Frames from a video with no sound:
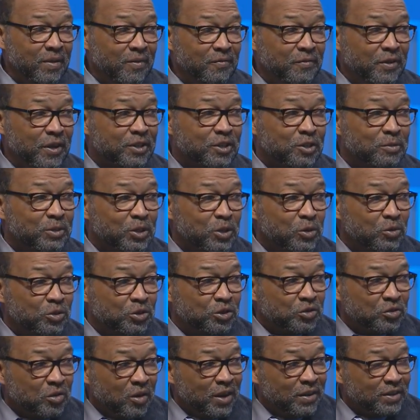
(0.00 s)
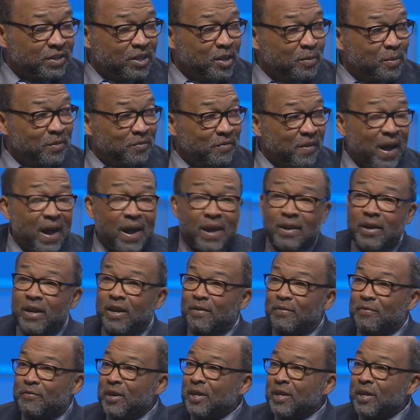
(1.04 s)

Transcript: victims whose trust have been violated,